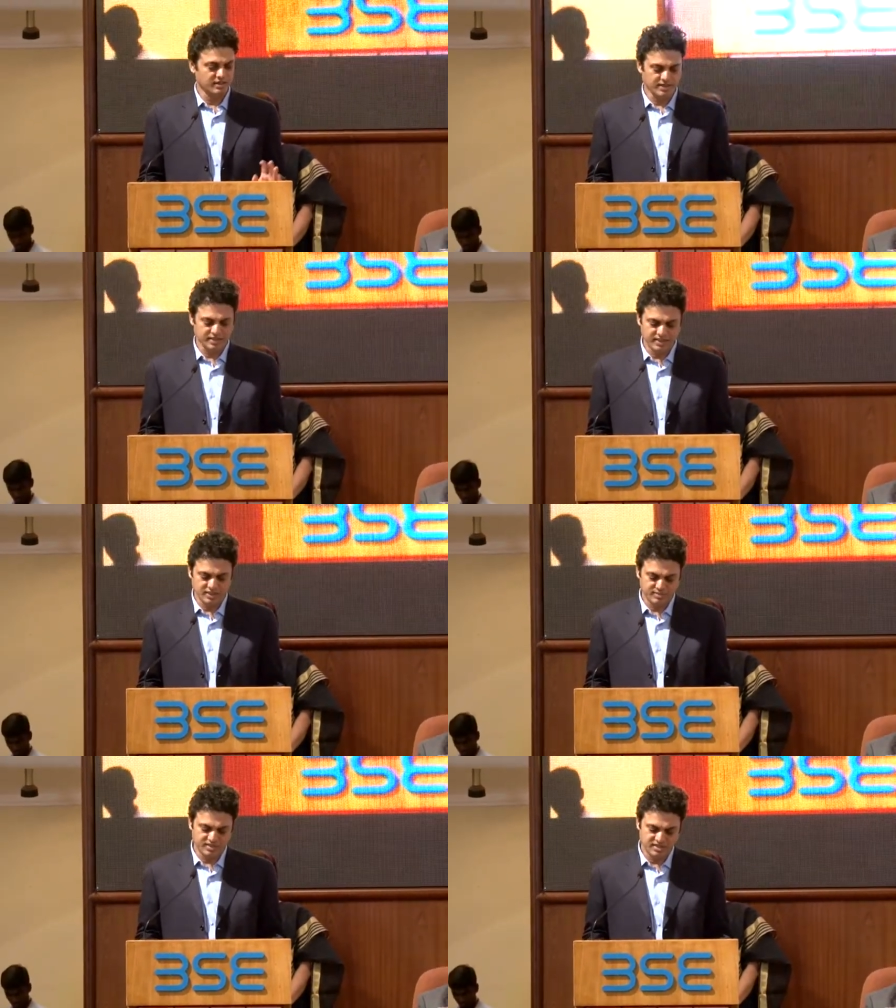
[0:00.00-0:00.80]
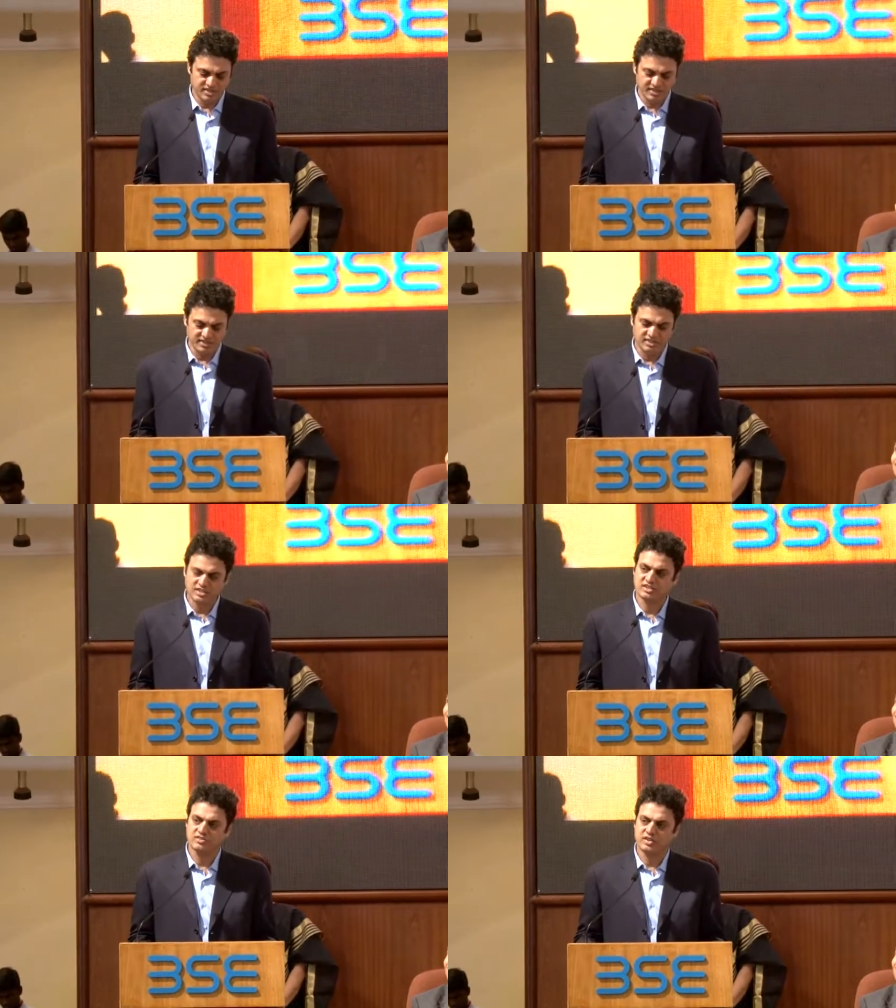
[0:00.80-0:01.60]
like Ganesh mentioned, in
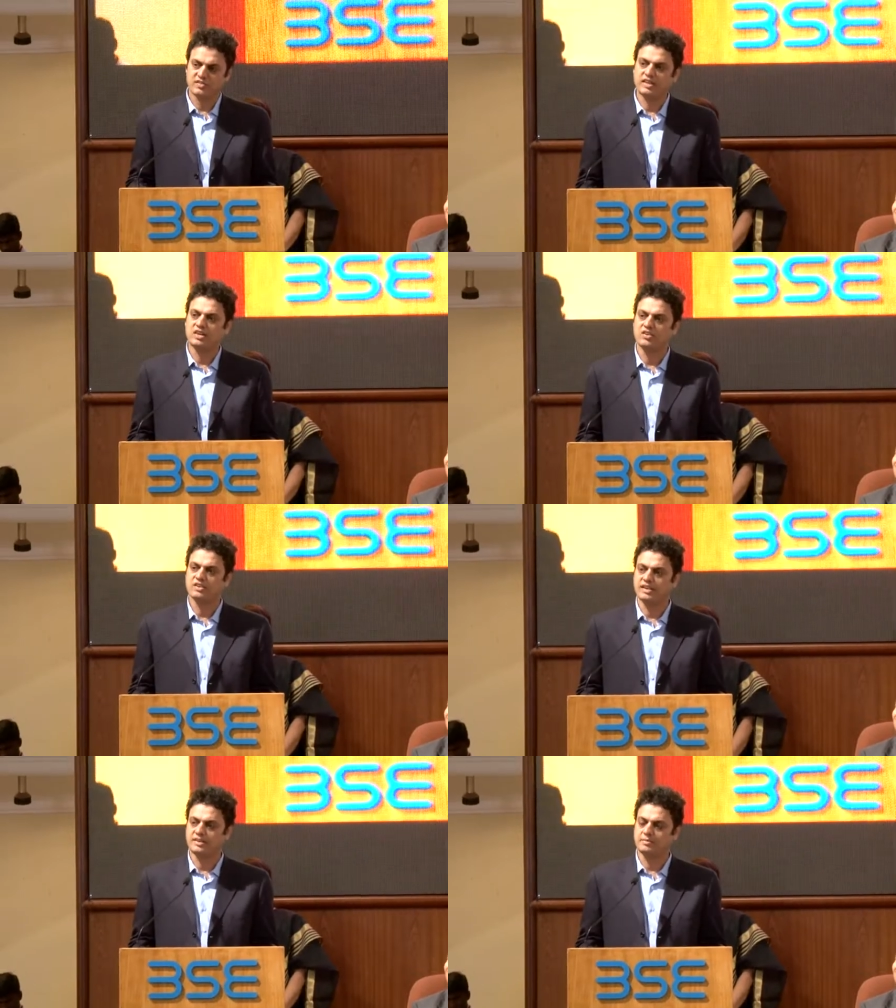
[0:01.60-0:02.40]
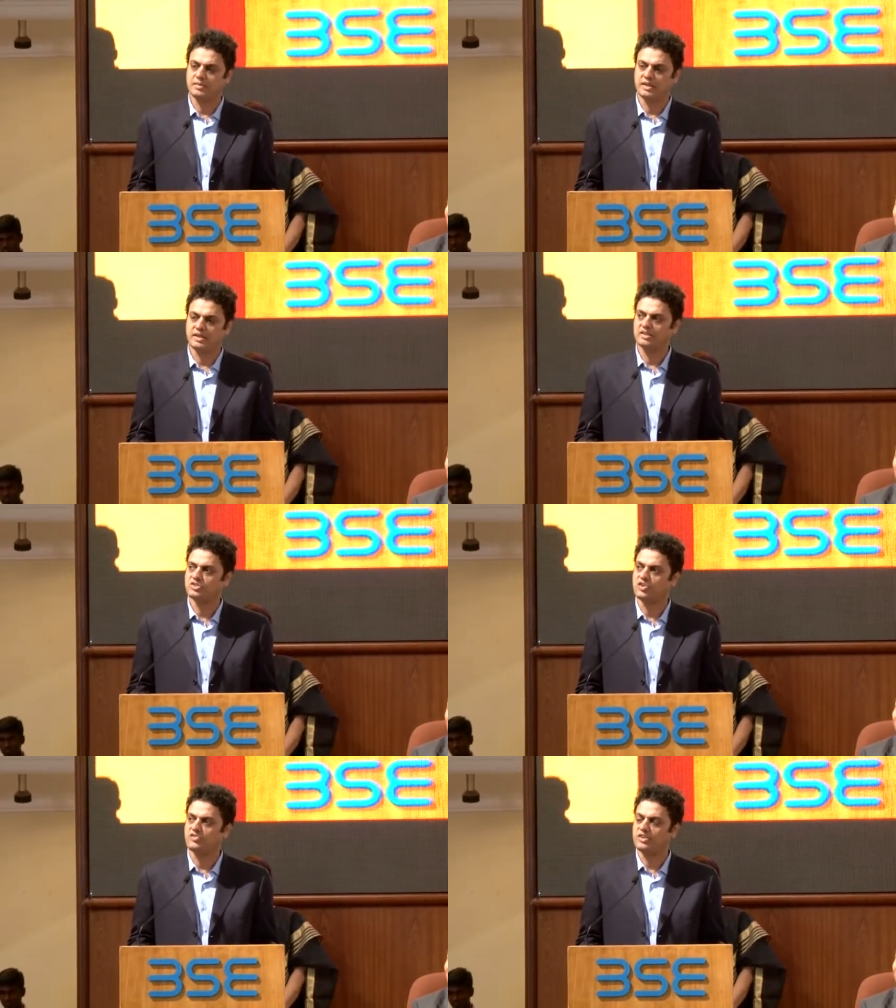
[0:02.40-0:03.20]
existence for a very long time. But in our
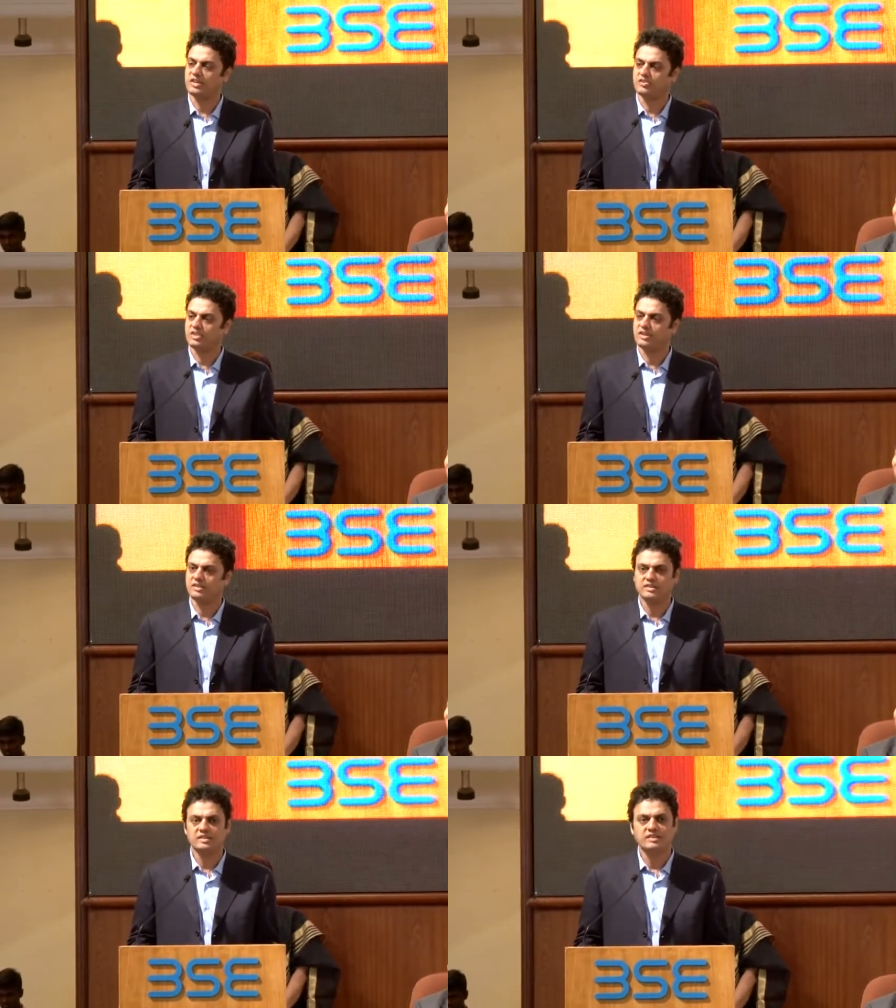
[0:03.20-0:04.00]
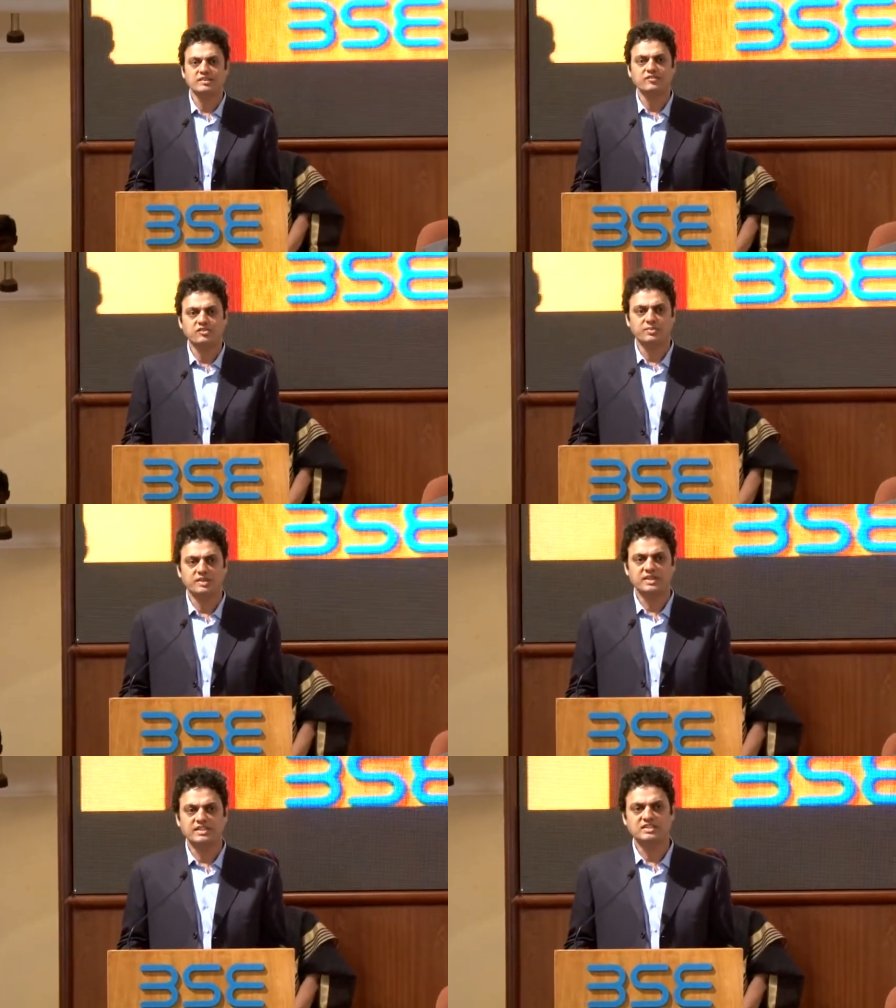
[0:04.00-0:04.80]
software avatar, we've been
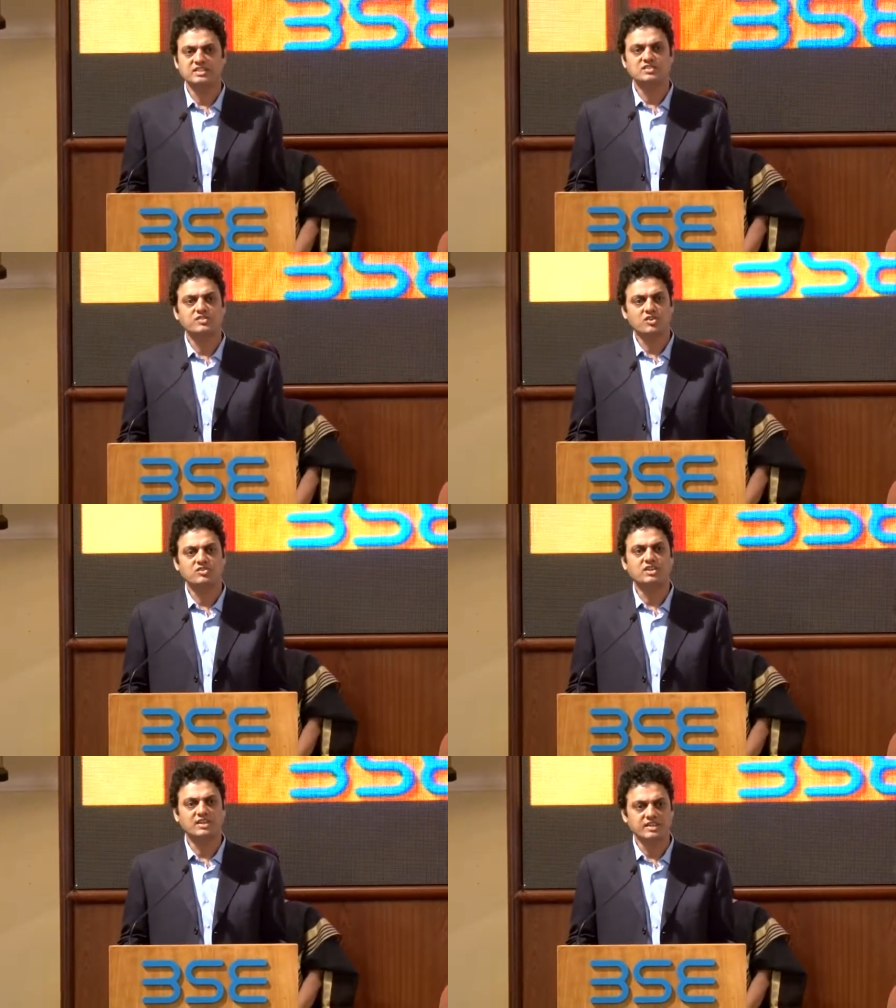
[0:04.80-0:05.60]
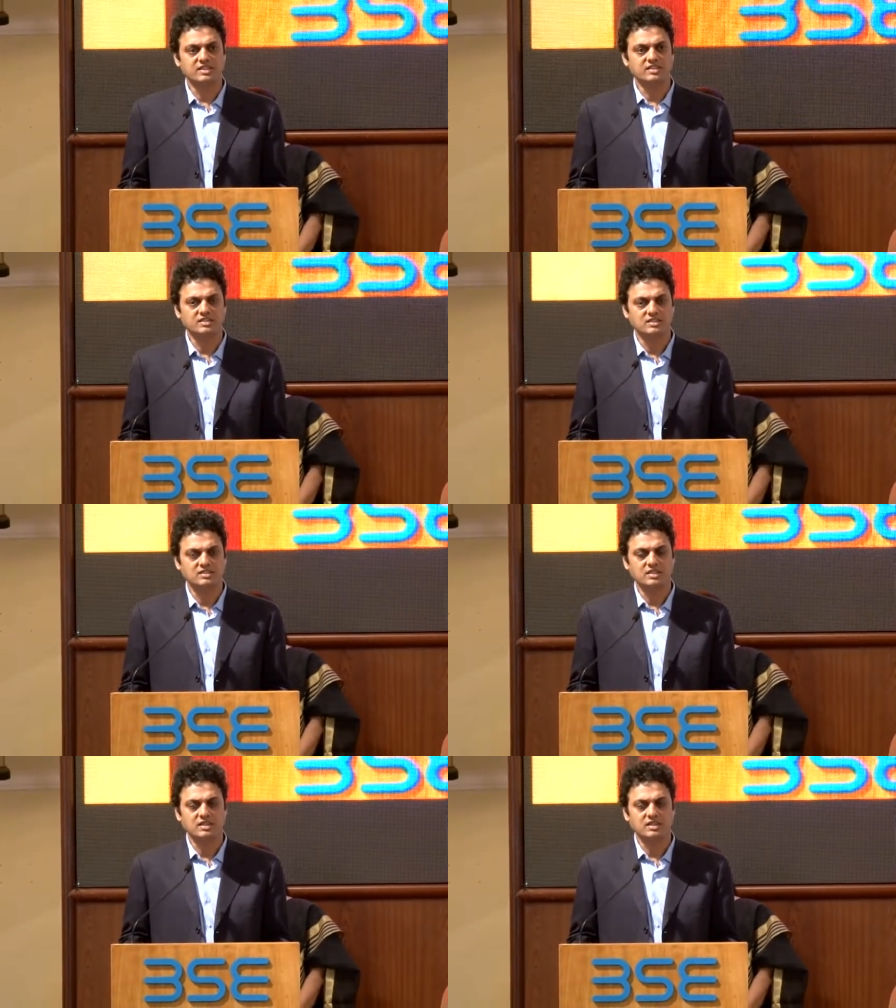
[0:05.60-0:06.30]
in existence for around 13 years.